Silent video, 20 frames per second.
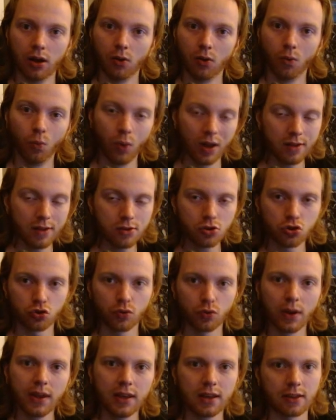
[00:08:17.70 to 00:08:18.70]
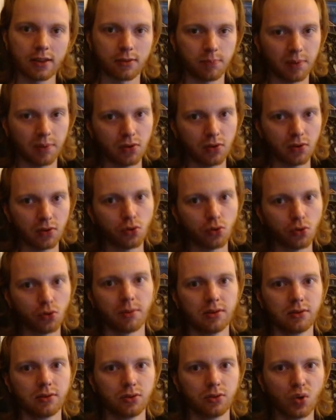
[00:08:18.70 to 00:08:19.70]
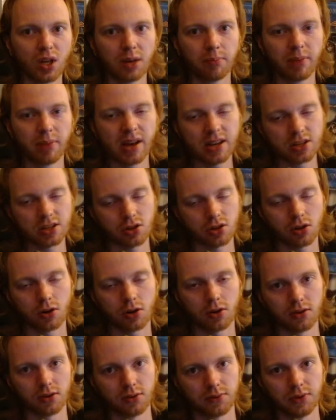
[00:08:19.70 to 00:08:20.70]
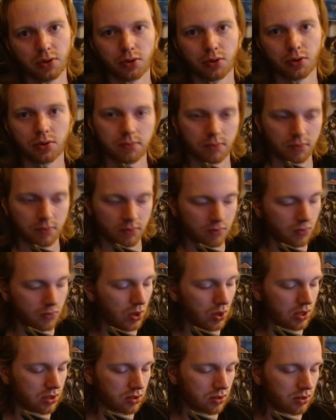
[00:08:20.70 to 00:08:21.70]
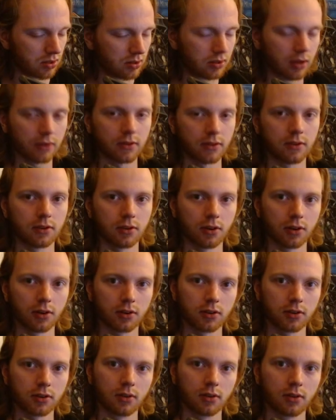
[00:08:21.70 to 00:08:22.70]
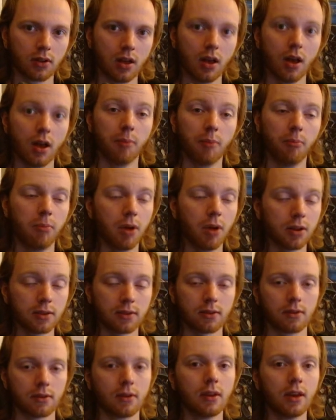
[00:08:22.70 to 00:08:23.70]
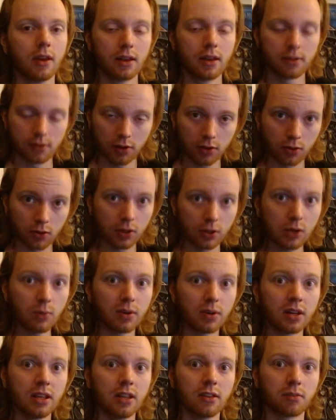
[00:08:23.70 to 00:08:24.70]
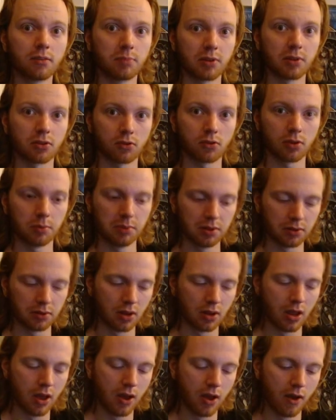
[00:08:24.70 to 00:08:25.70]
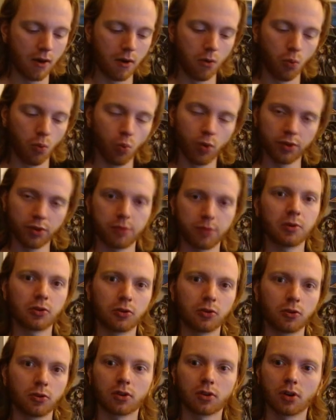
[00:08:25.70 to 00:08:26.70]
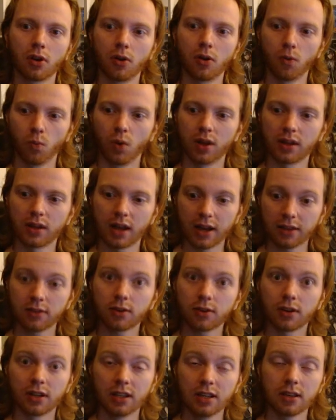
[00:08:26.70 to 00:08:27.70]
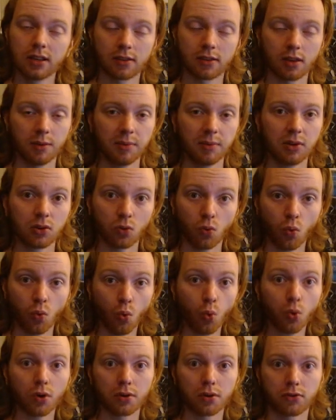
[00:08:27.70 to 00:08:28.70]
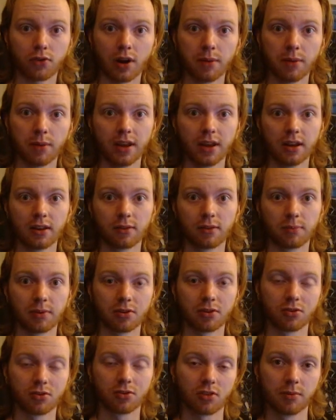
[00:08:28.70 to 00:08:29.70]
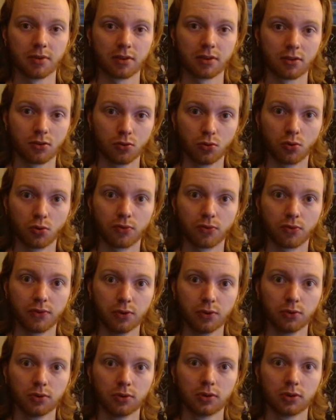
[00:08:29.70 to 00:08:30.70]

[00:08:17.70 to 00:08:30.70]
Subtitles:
When Shuraig is special summoned, you can banish a card on the field, which doesn't target. But it's not only when he is special summoned. Once per turn, when either he is summoned or a Tri-Brigade is special summoned to your field,